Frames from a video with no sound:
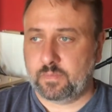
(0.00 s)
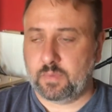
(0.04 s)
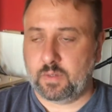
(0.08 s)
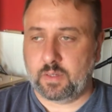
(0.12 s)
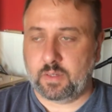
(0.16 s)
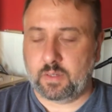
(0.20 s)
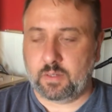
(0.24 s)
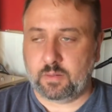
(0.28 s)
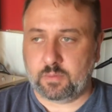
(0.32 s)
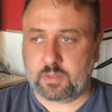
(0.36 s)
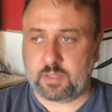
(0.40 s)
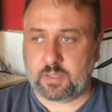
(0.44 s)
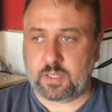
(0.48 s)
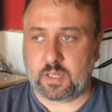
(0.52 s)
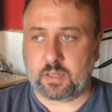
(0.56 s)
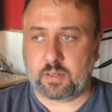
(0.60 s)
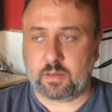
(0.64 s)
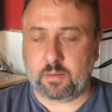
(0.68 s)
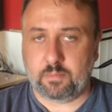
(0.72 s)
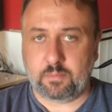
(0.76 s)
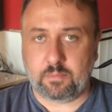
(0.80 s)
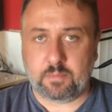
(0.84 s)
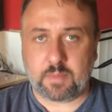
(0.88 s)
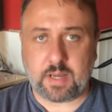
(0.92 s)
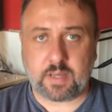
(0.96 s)
it would take a
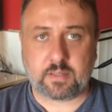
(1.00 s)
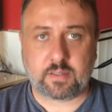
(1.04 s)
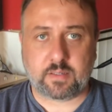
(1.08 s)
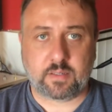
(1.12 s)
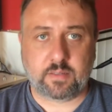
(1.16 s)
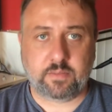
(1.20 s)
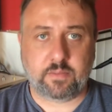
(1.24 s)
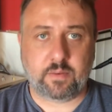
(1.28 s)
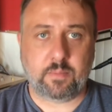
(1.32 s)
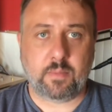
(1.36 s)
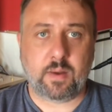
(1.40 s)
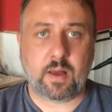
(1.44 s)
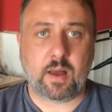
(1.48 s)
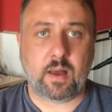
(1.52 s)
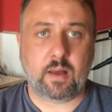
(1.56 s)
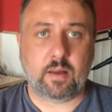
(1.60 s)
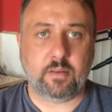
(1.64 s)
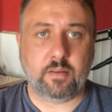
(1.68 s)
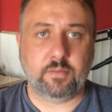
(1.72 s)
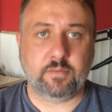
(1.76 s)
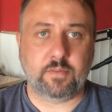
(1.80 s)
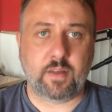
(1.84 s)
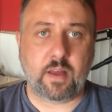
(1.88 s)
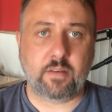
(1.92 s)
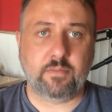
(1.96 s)
massive amount
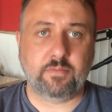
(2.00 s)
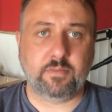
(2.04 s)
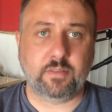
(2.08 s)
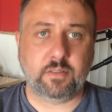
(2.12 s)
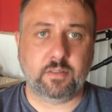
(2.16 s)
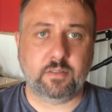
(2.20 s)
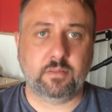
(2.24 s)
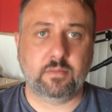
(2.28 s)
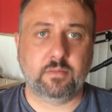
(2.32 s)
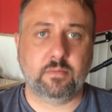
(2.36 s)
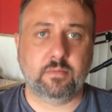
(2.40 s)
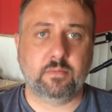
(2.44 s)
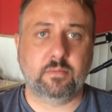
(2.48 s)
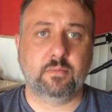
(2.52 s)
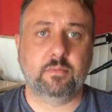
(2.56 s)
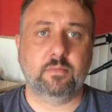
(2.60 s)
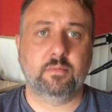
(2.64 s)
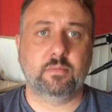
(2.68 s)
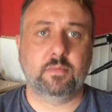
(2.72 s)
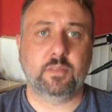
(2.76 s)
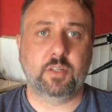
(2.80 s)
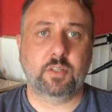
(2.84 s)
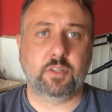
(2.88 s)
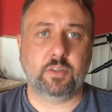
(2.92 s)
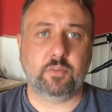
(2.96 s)
of effort,
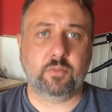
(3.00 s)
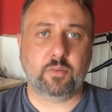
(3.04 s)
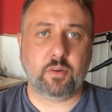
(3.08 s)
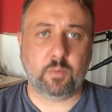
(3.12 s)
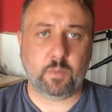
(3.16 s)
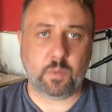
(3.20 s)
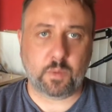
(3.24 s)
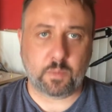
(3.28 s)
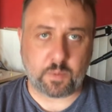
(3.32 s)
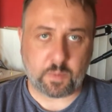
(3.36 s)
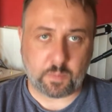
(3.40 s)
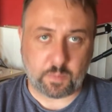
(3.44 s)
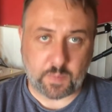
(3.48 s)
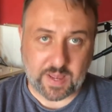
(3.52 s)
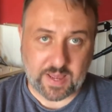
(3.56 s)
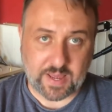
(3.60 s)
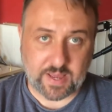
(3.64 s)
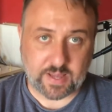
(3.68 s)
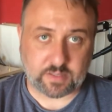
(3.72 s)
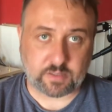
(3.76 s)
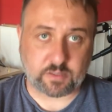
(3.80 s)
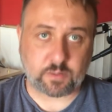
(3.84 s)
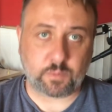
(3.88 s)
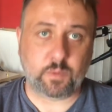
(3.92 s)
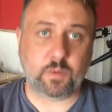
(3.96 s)
and you've got to be
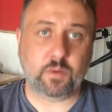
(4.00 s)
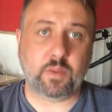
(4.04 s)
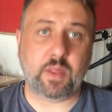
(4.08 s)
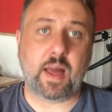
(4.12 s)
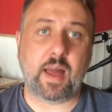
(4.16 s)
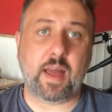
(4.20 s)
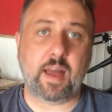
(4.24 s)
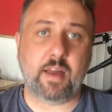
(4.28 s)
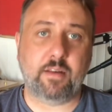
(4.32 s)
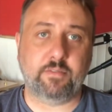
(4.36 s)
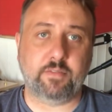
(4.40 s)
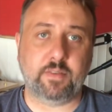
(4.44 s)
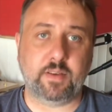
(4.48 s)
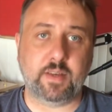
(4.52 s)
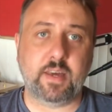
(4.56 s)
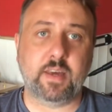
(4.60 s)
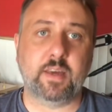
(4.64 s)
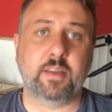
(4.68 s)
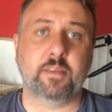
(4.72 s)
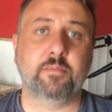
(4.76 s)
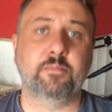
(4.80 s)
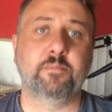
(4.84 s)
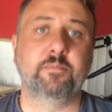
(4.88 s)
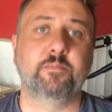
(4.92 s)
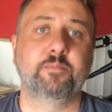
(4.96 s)
prepared to put that effort
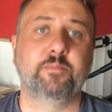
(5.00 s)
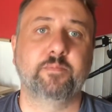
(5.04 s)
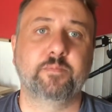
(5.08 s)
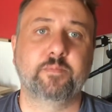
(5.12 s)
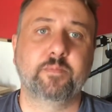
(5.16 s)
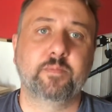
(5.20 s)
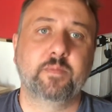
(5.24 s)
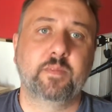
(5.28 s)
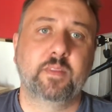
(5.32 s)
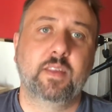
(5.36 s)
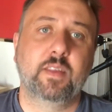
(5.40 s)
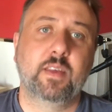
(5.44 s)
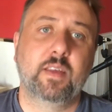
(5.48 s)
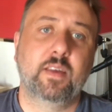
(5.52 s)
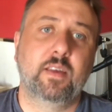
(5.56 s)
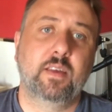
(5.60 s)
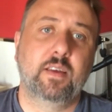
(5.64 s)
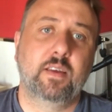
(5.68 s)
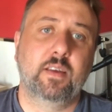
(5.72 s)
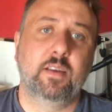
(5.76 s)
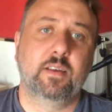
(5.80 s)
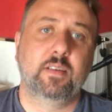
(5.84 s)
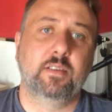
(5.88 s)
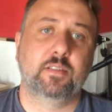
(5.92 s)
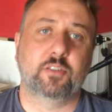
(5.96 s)
in
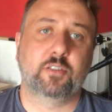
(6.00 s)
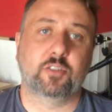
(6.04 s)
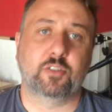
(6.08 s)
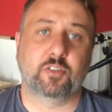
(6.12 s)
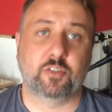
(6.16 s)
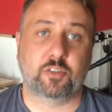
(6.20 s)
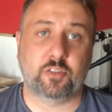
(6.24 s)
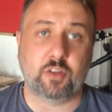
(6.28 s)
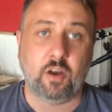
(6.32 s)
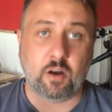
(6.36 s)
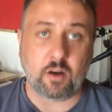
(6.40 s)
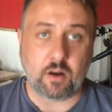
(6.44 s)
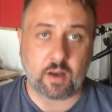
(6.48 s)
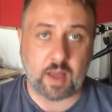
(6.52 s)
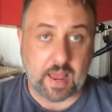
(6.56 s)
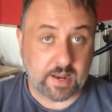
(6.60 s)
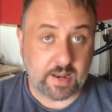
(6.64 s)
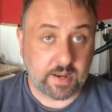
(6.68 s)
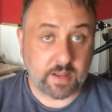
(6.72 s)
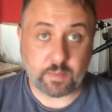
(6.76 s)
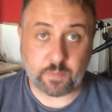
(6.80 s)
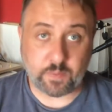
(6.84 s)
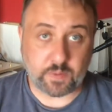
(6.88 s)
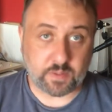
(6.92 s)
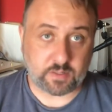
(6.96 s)
to start
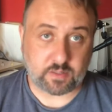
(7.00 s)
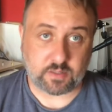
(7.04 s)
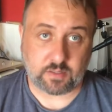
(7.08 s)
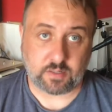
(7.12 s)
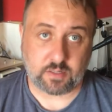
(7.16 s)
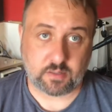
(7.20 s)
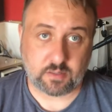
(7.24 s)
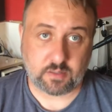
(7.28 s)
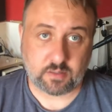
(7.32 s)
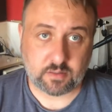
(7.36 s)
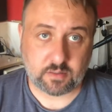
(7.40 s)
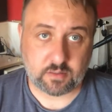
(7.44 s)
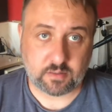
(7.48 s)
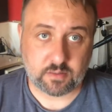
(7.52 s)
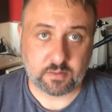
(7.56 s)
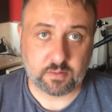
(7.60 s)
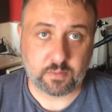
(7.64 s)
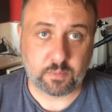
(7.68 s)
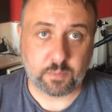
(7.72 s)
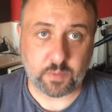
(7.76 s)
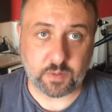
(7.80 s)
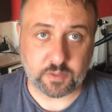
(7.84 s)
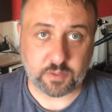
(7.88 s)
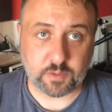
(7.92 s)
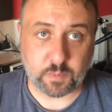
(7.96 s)
any business,
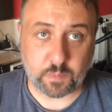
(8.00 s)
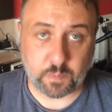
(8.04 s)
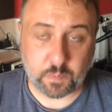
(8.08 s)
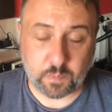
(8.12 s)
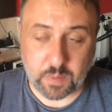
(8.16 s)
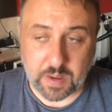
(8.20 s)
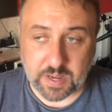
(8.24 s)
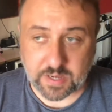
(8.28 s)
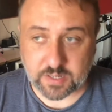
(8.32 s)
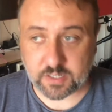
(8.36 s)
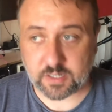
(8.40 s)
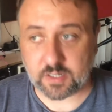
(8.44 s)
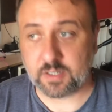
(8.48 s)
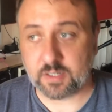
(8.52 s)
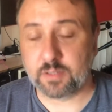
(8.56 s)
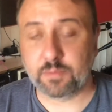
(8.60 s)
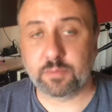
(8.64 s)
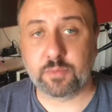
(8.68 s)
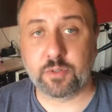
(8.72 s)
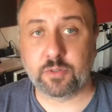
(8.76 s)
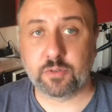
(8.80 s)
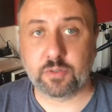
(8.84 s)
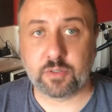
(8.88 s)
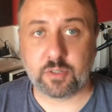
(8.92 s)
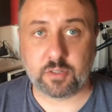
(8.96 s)
but especially a
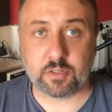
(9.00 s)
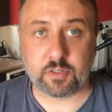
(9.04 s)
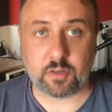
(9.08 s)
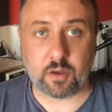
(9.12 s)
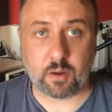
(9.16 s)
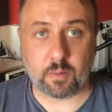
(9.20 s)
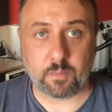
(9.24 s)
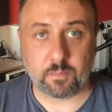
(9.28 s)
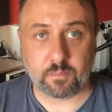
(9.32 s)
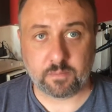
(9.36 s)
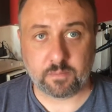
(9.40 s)
music shop,